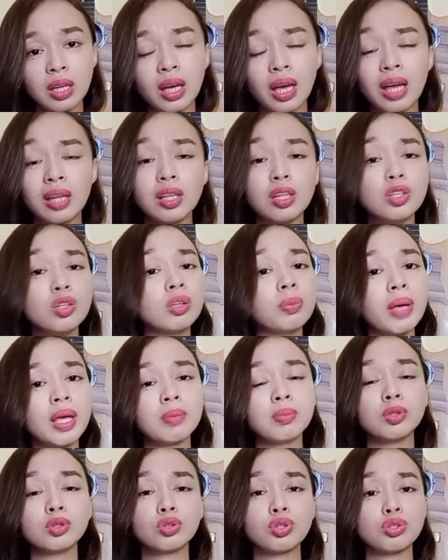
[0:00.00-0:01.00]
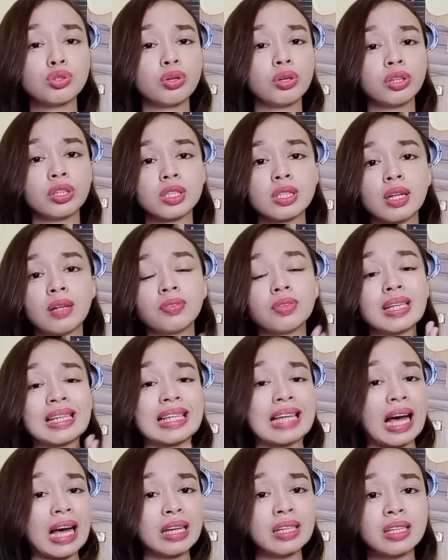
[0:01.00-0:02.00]
And then you'll be able to show yourself the
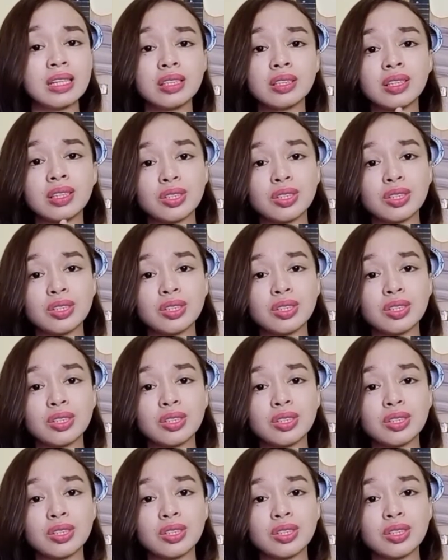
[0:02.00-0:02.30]
kindness